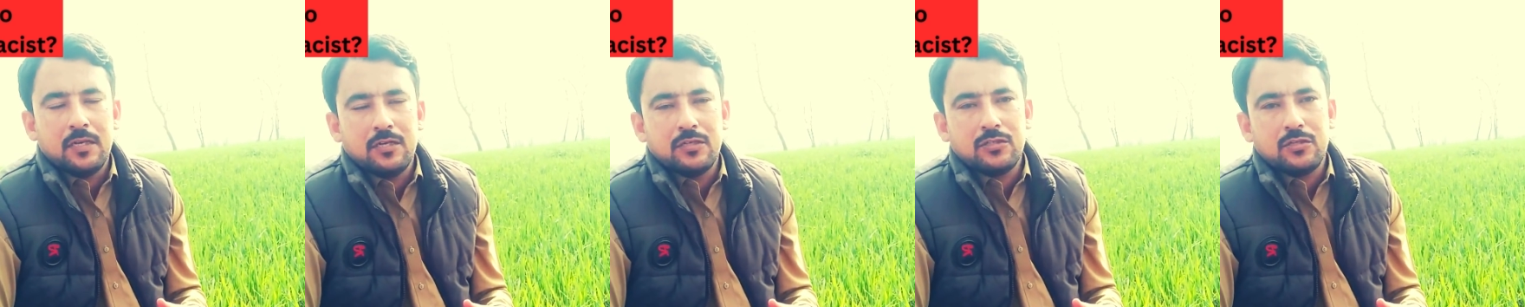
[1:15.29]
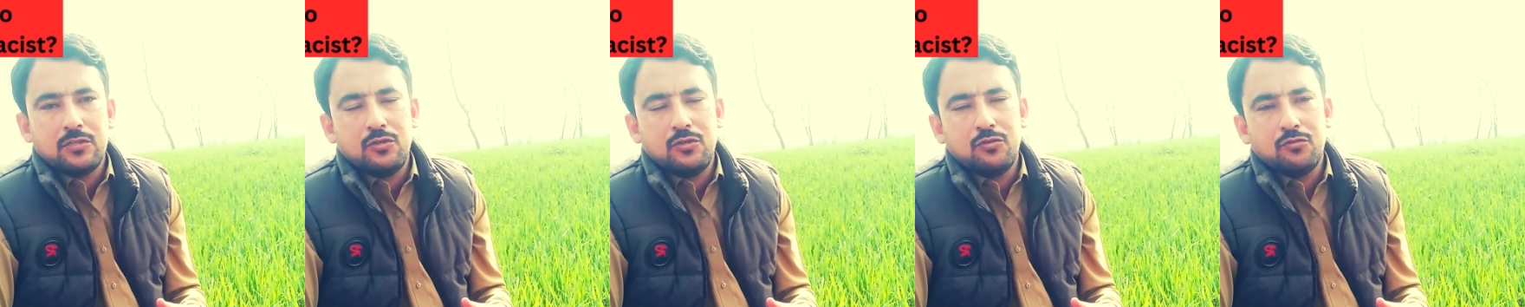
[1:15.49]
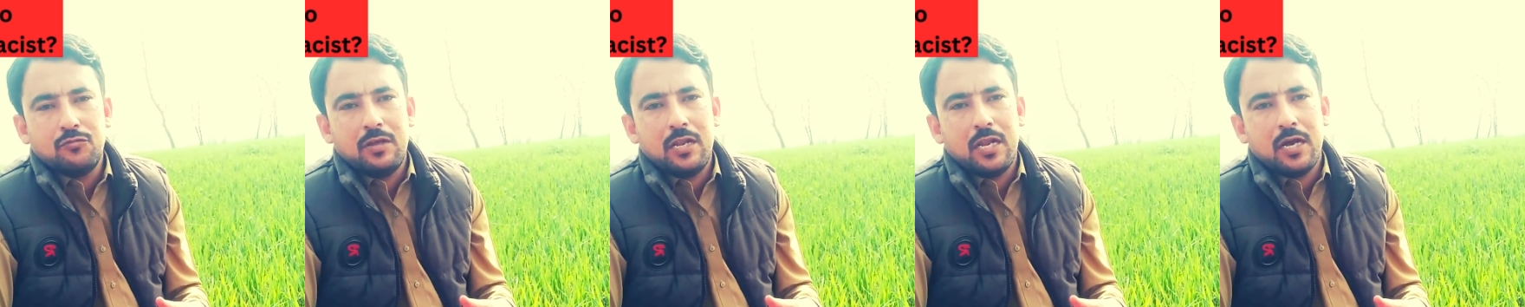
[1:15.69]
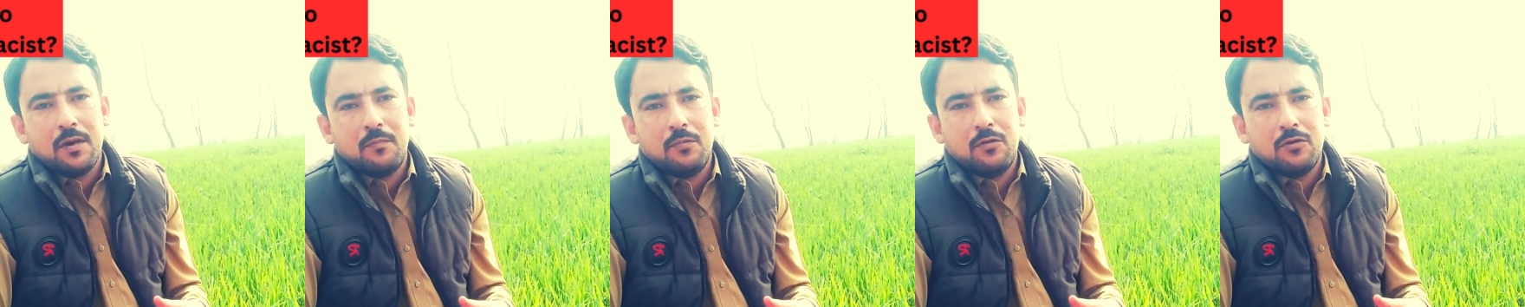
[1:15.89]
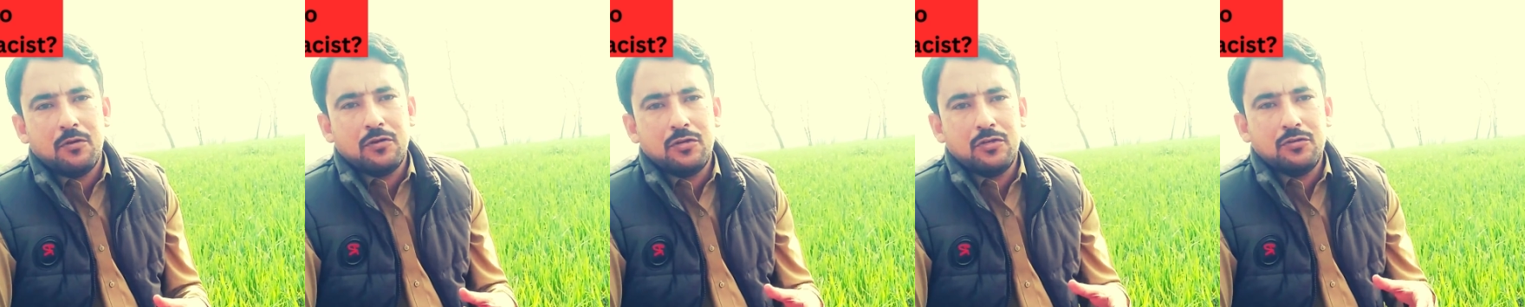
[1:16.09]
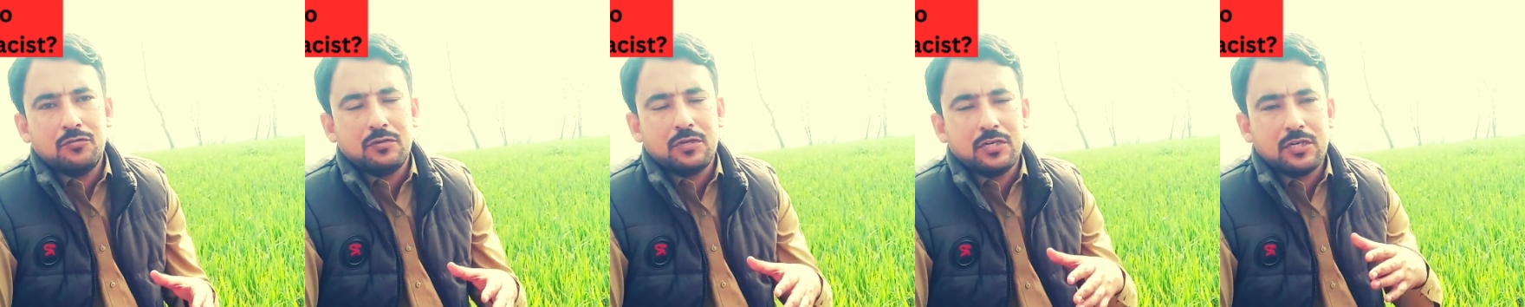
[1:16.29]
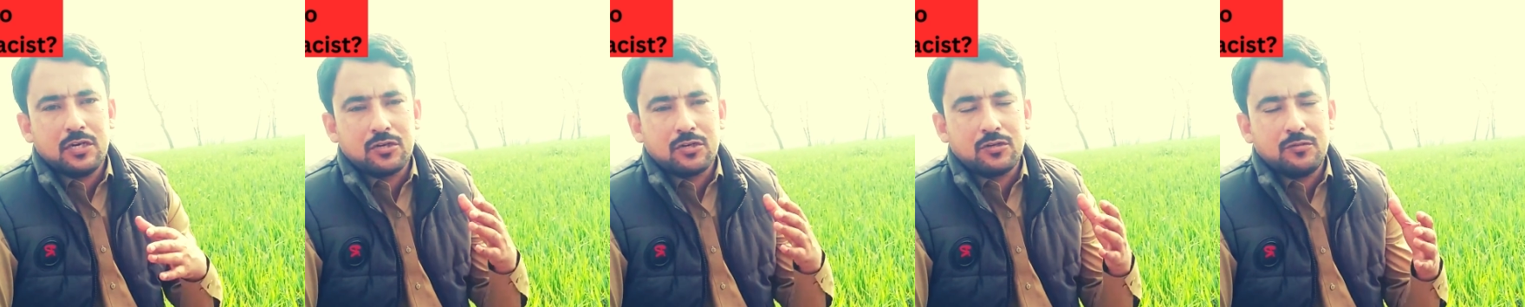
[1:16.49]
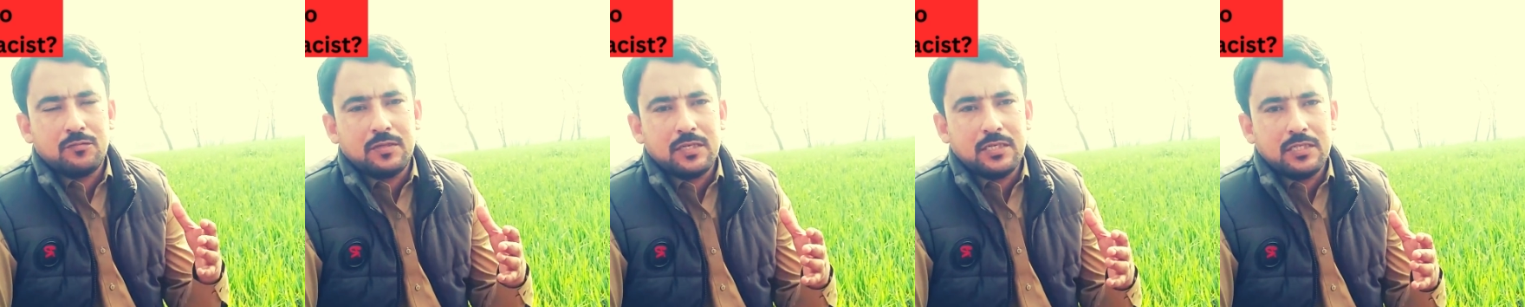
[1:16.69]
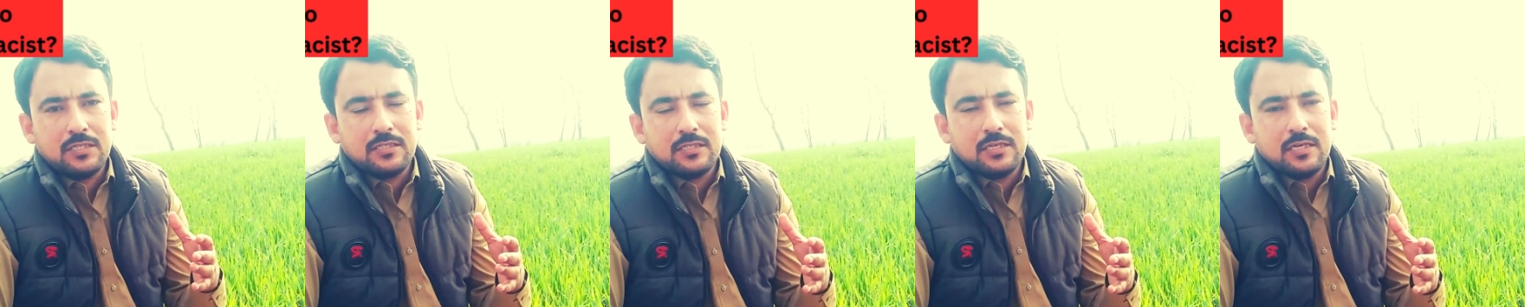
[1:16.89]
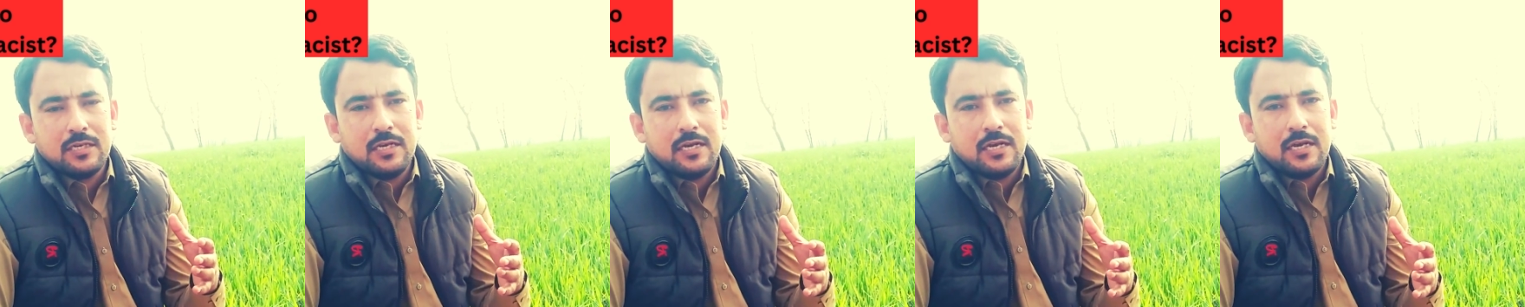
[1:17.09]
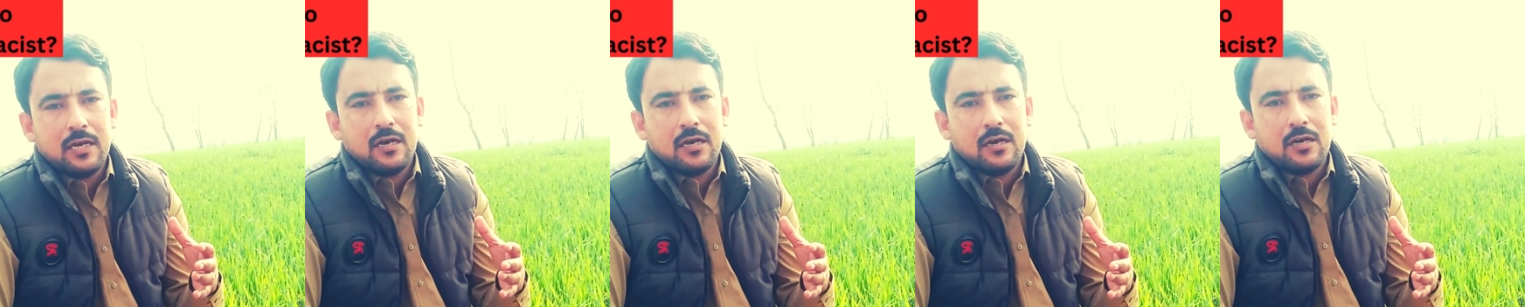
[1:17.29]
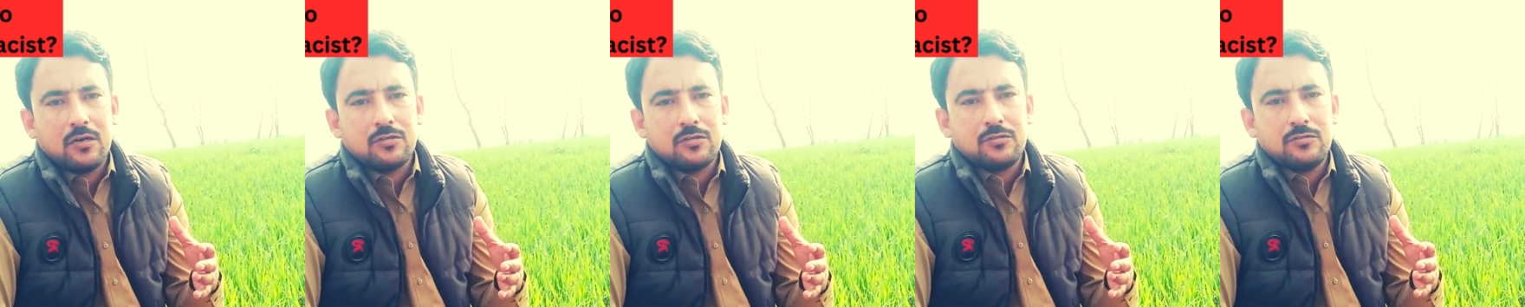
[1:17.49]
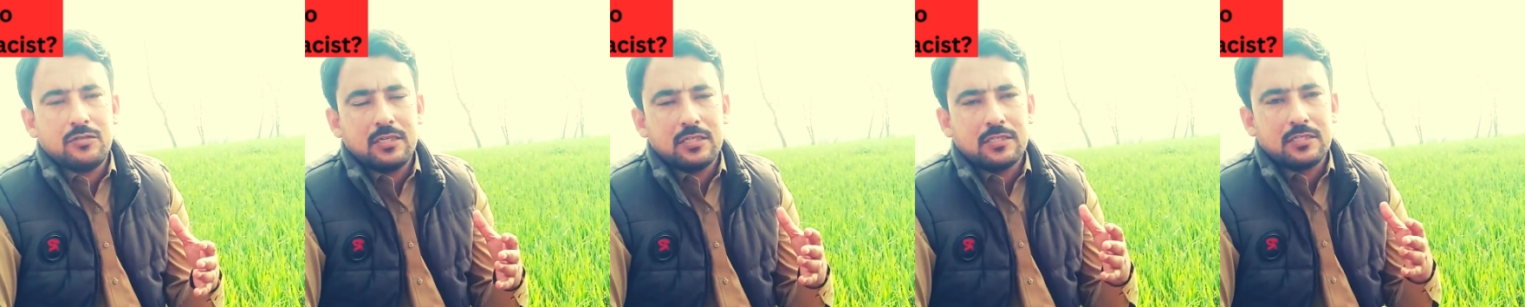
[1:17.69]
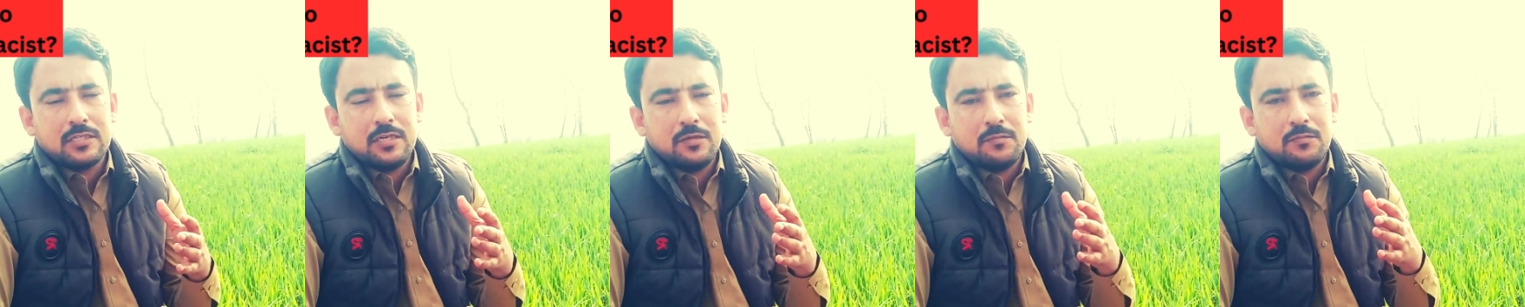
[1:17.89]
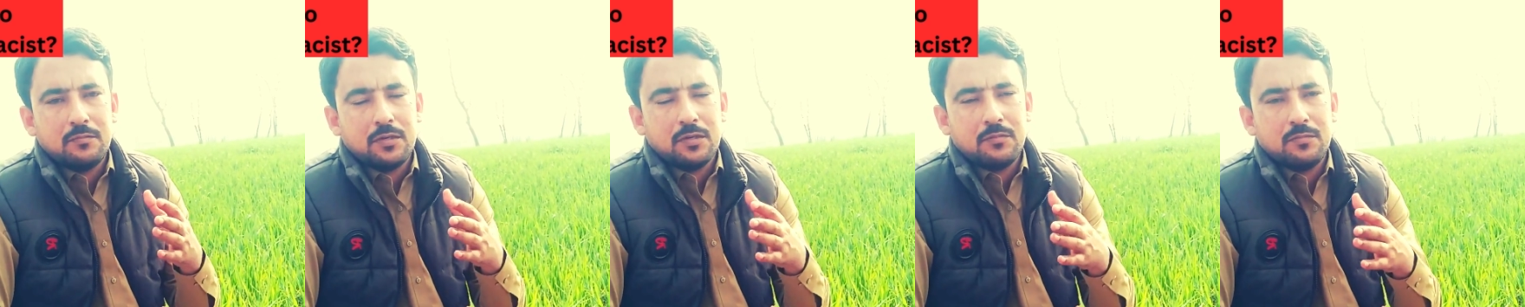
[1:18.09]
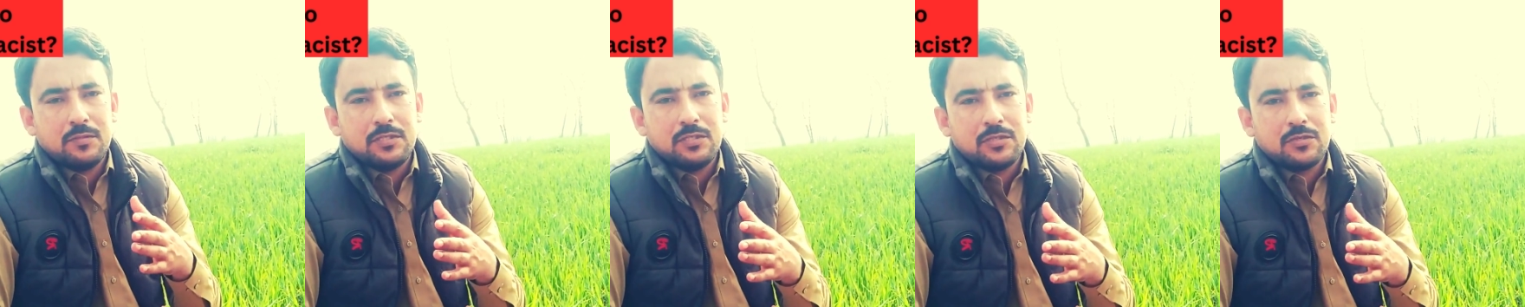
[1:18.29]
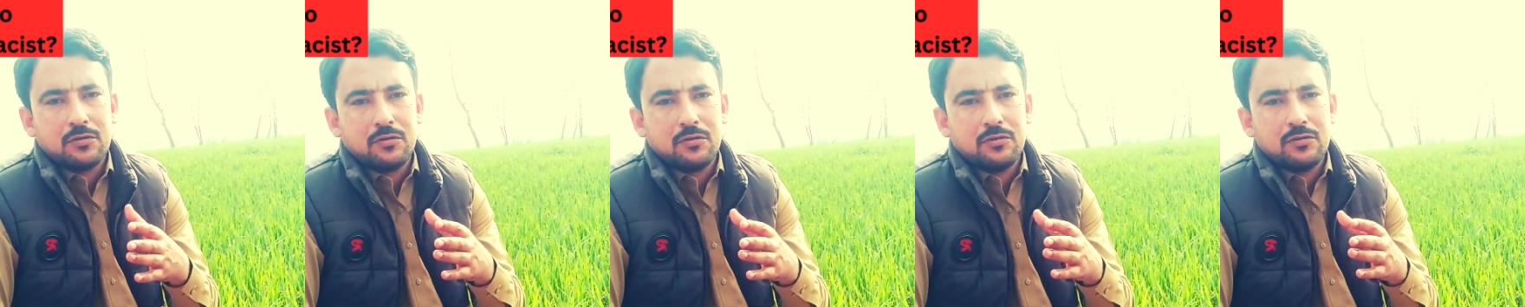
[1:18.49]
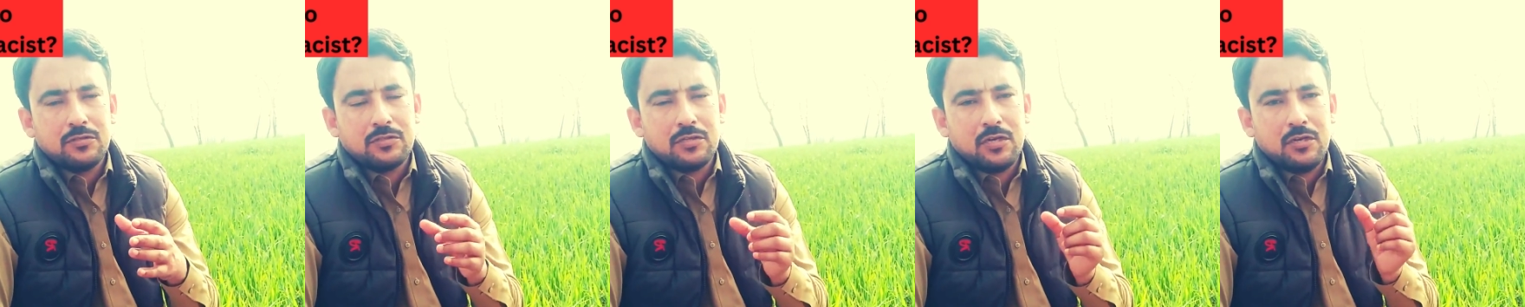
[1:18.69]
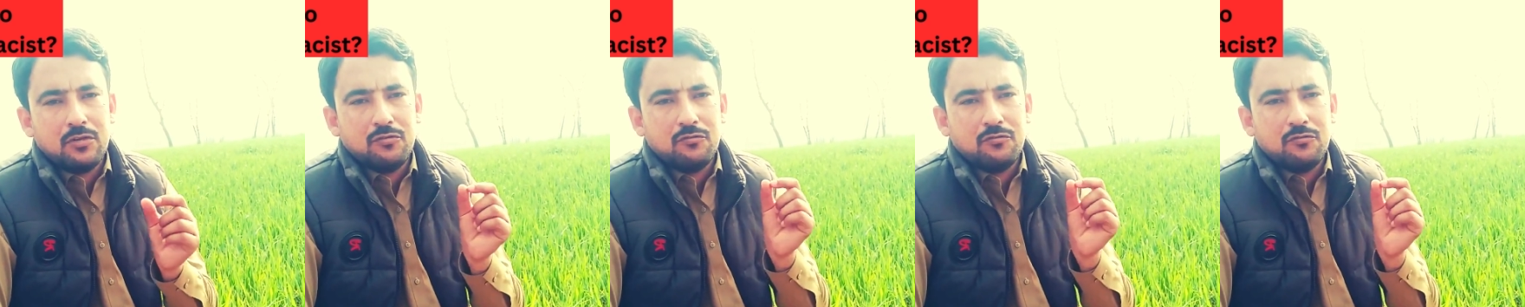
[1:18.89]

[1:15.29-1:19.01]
So you will upload your documents to the Australian Pharmacy Council.